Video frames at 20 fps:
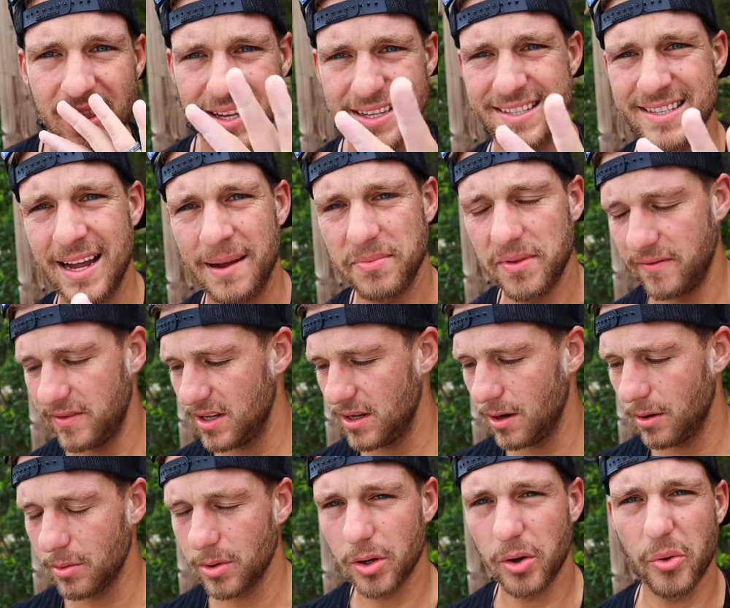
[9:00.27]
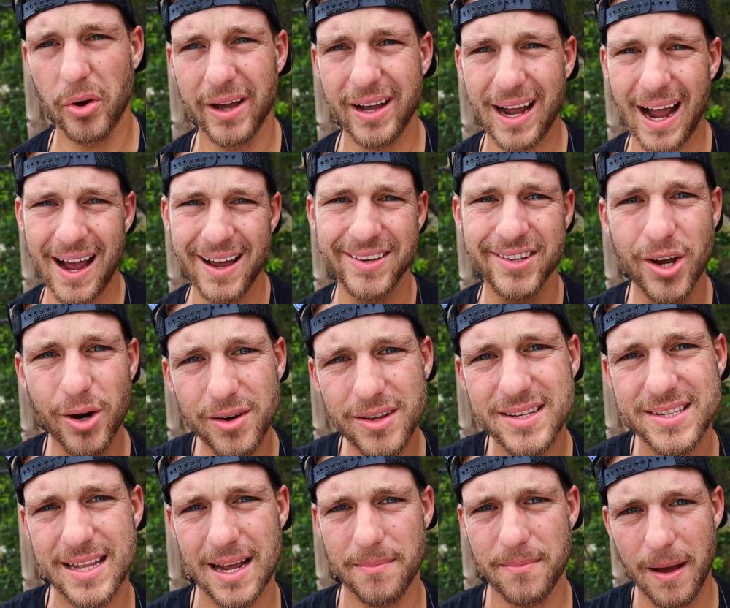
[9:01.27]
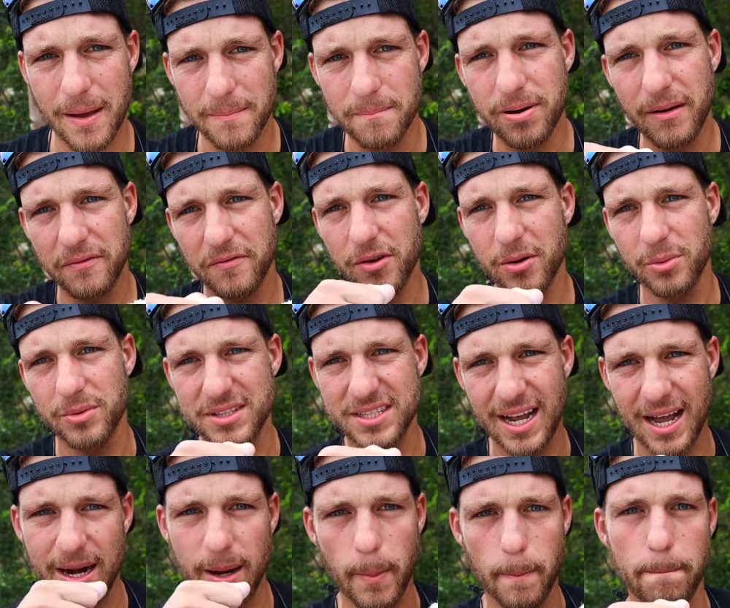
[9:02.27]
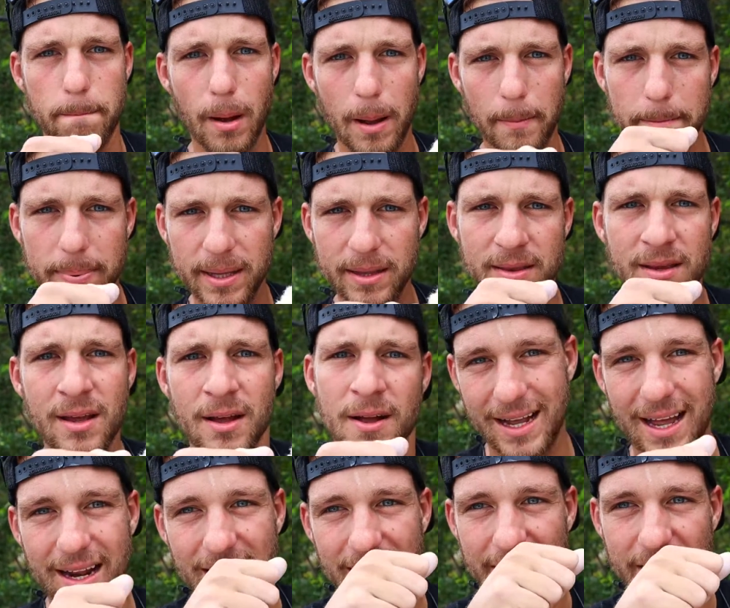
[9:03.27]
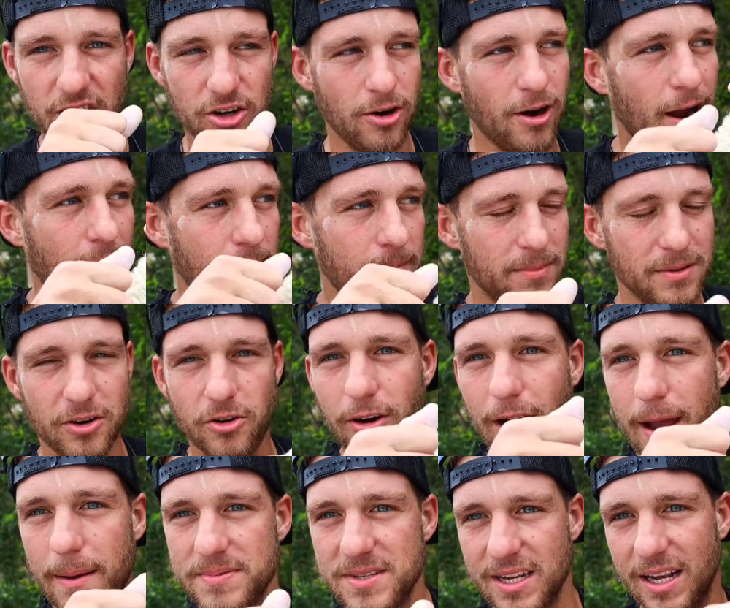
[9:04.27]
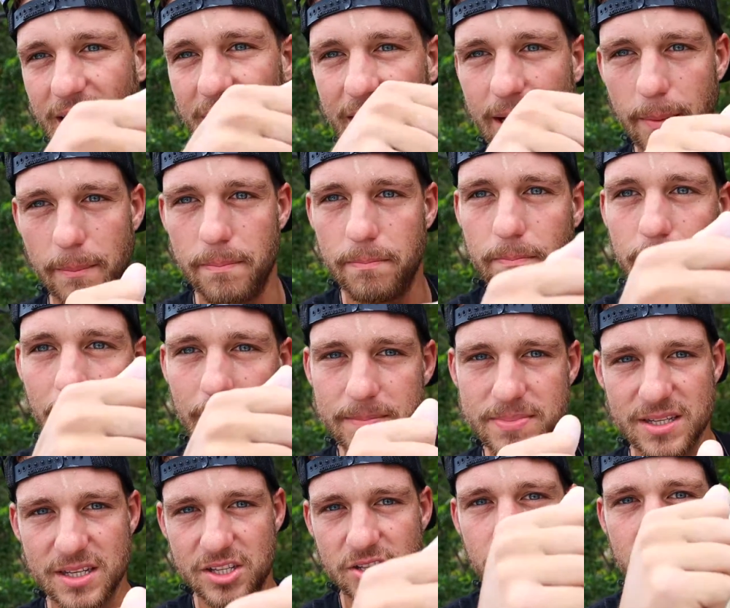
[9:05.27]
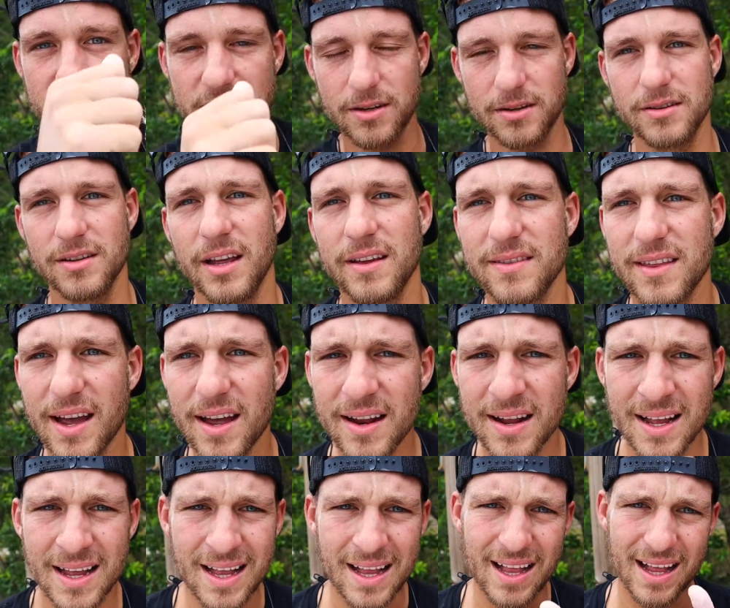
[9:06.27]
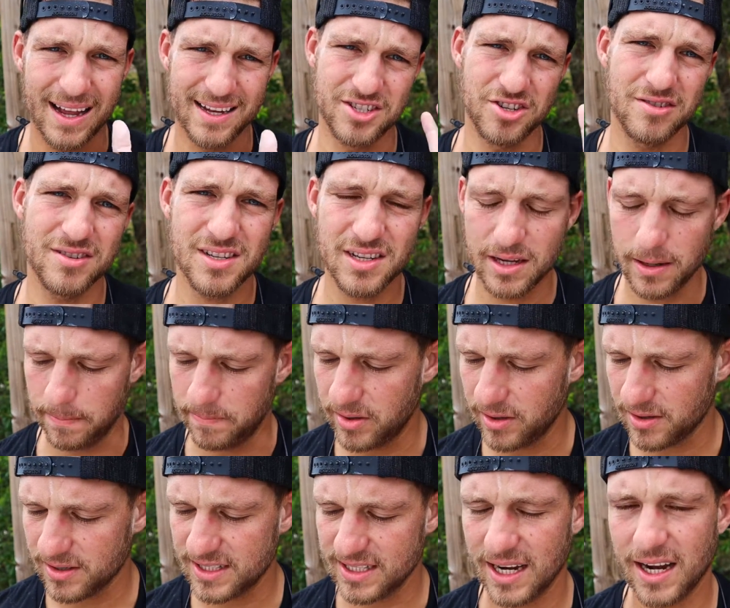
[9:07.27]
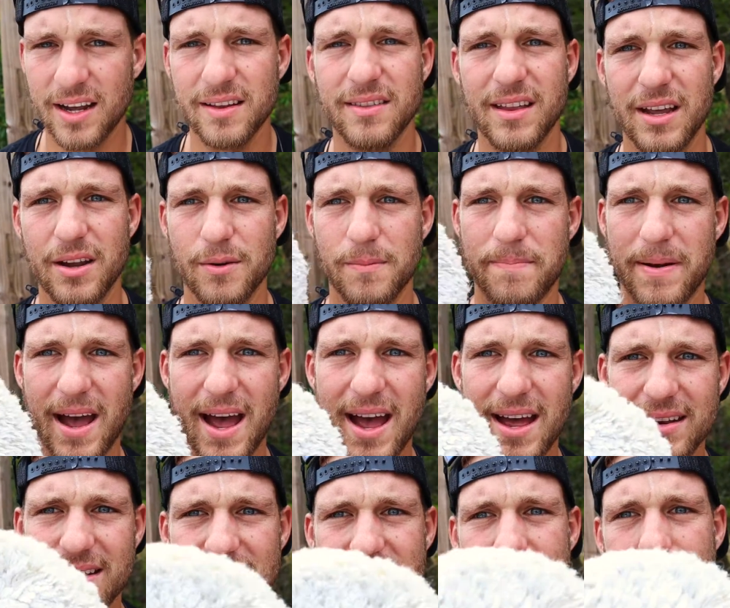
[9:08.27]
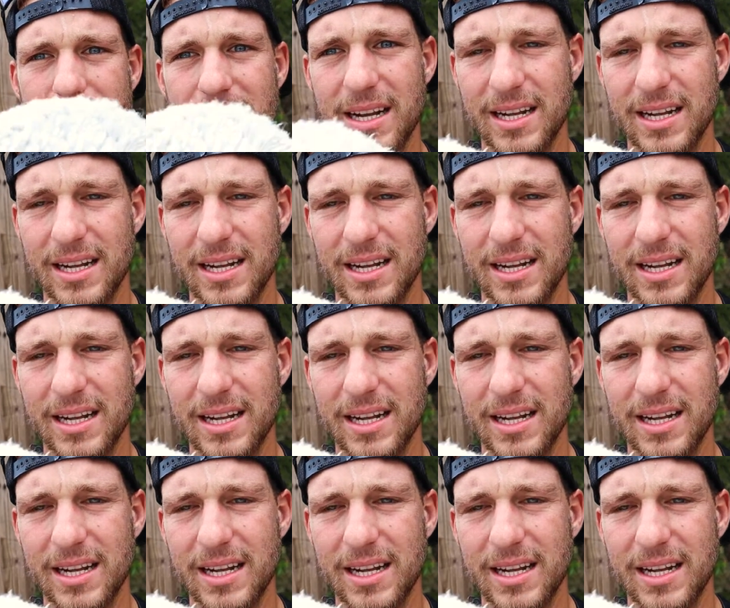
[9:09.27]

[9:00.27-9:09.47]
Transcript: Let's stop the video real quick. I noticed that my buffer was kind of bumping, kind of like grabs and kind of bumps and twists on you like that. That's usually a pure sign that your pad needs to be